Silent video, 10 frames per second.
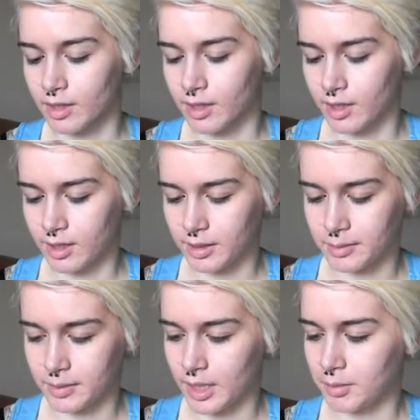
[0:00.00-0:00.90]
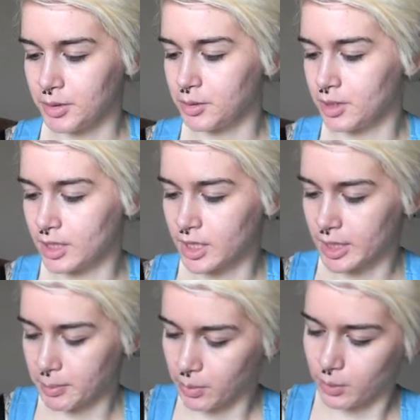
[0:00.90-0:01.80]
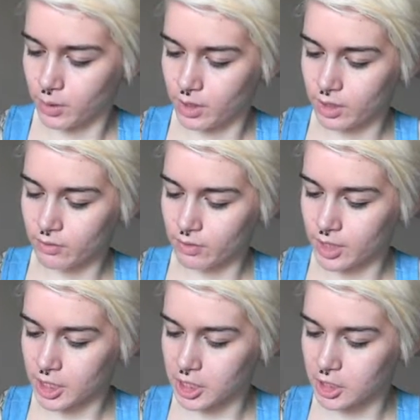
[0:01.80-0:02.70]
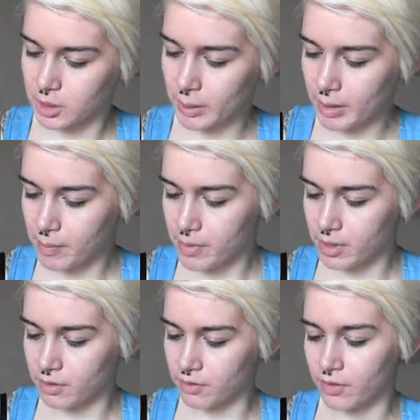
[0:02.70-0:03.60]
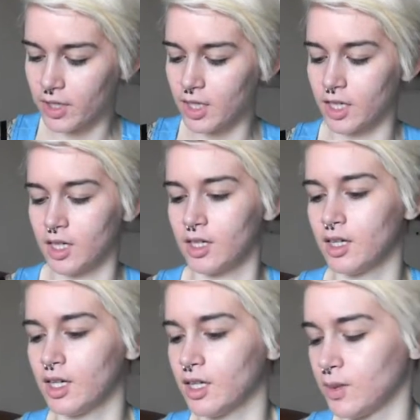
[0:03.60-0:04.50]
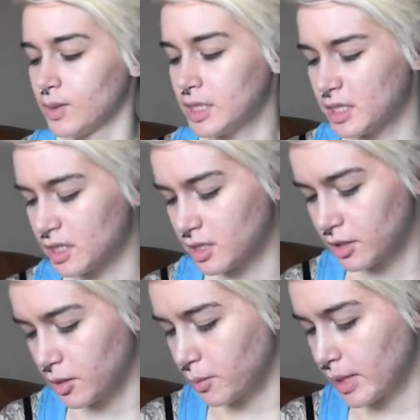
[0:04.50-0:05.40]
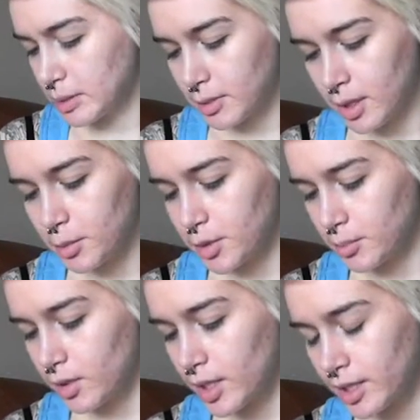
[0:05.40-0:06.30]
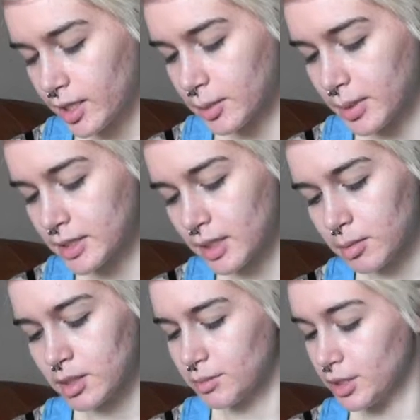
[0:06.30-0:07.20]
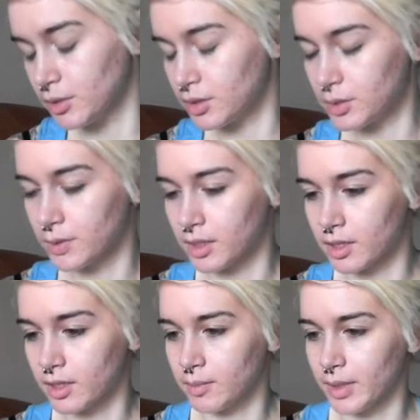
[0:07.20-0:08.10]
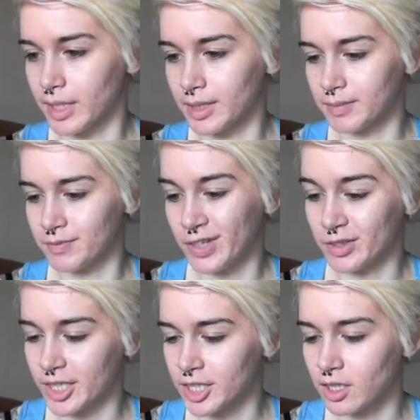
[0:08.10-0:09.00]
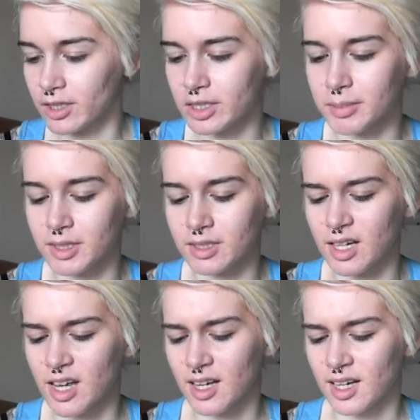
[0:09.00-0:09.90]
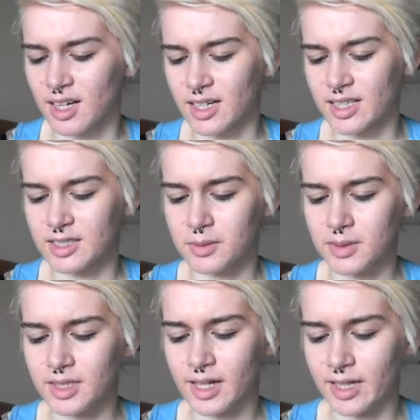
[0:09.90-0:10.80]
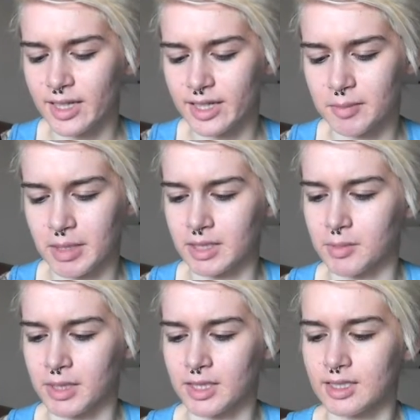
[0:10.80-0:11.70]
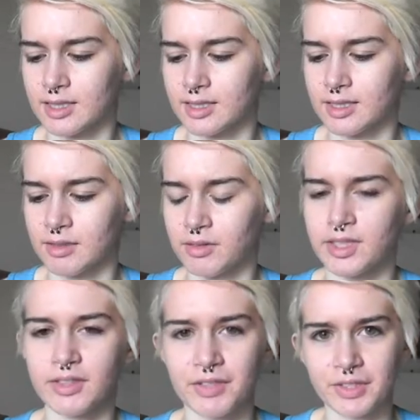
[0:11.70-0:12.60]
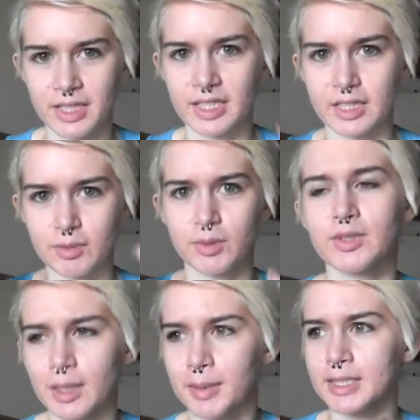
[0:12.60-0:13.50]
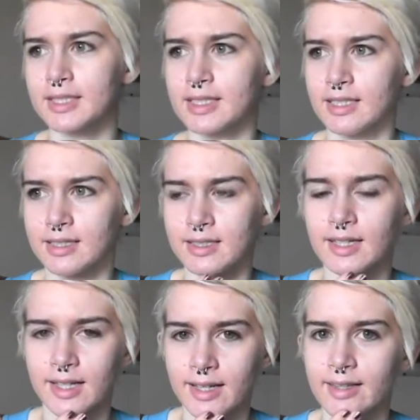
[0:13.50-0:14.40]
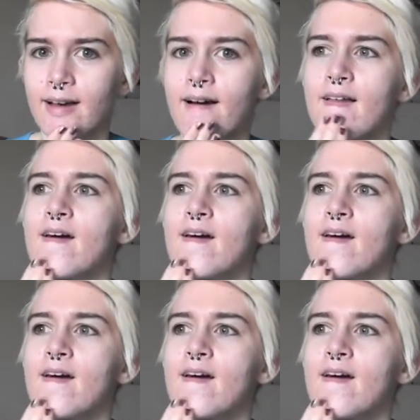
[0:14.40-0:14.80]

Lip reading: I'm using the Professional by Benefit, which is a silicone-based primer, and probably not the best option to be using with my foundation, honestly, but it's the one that I like the best because it really feels like it smooths out my skin, and I like that.